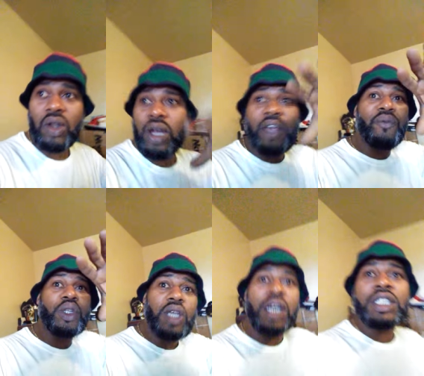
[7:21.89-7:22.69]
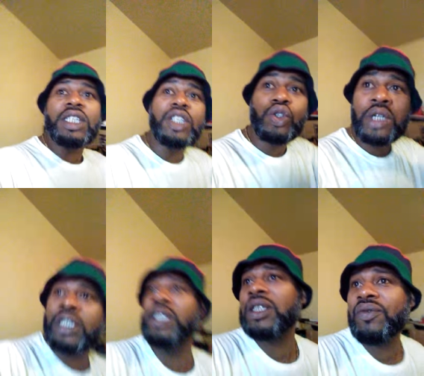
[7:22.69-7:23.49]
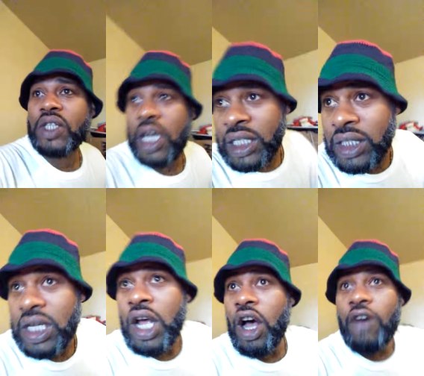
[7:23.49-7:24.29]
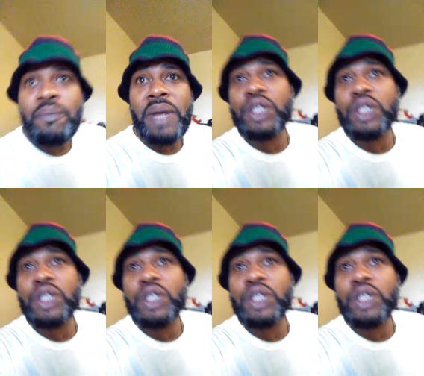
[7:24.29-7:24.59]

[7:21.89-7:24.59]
are looking for tons and trillions of tons of